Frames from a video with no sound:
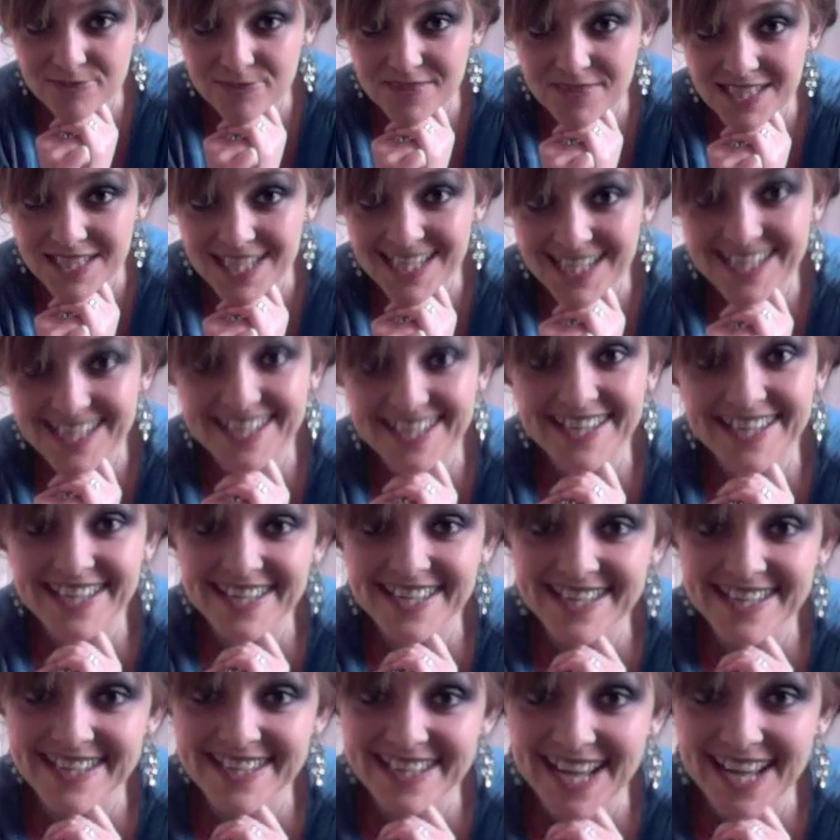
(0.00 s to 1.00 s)
nearly a
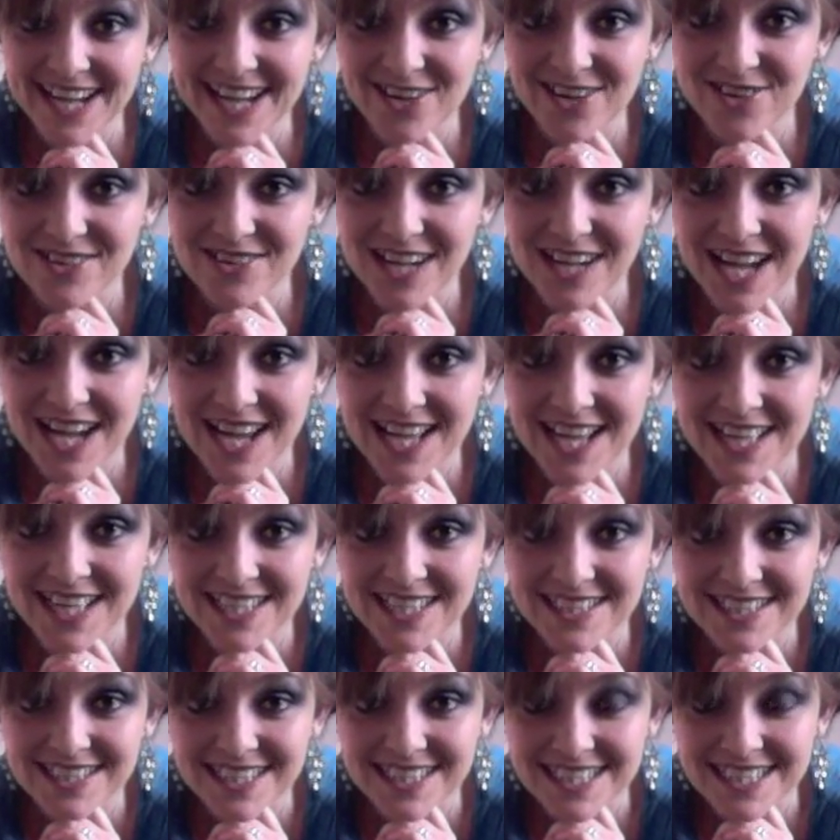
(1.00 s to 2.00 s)
year now,
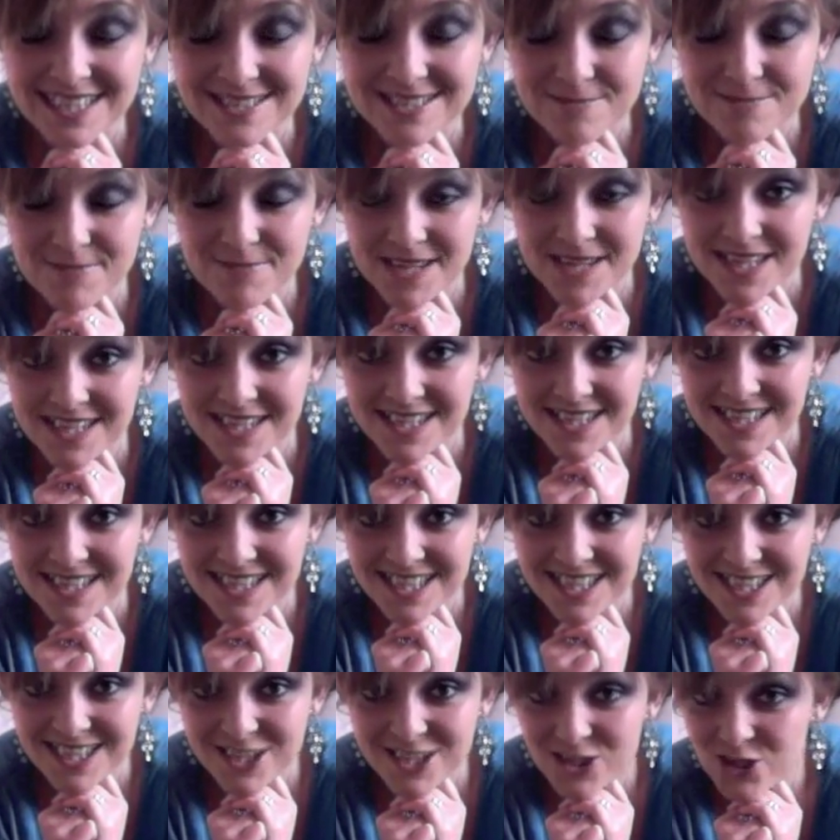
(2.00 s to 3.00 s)
and it's been
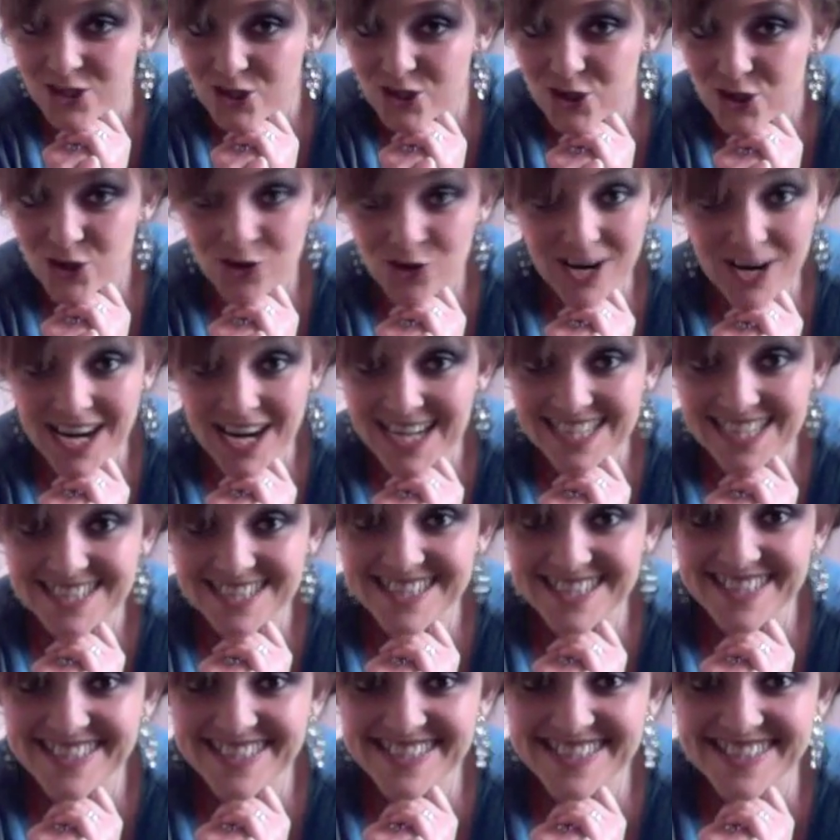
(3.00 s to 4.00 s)

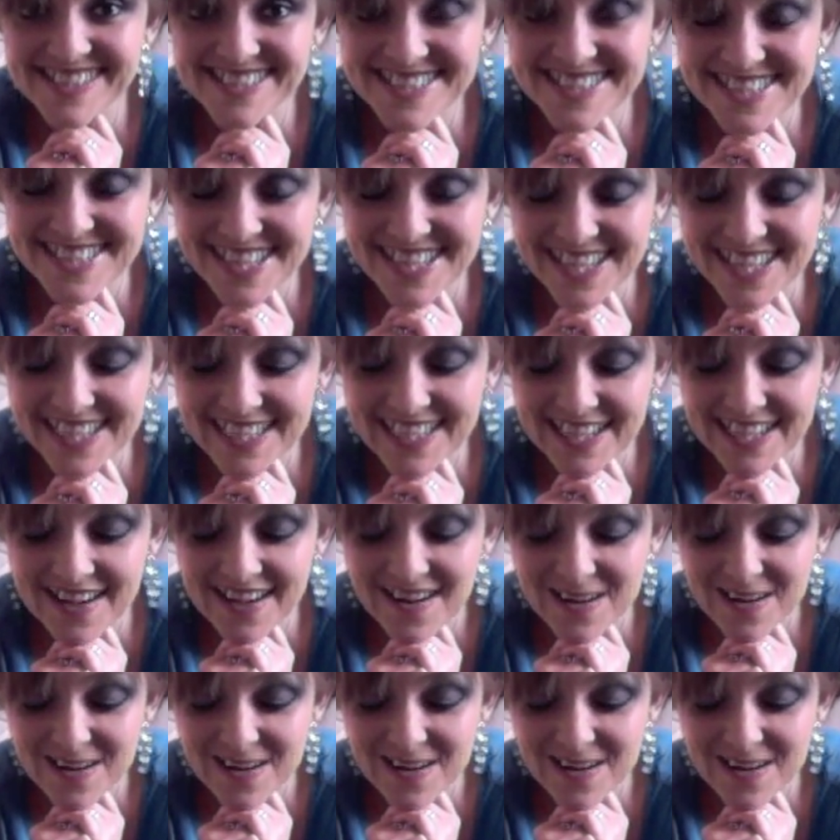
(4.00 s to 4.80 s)
great to see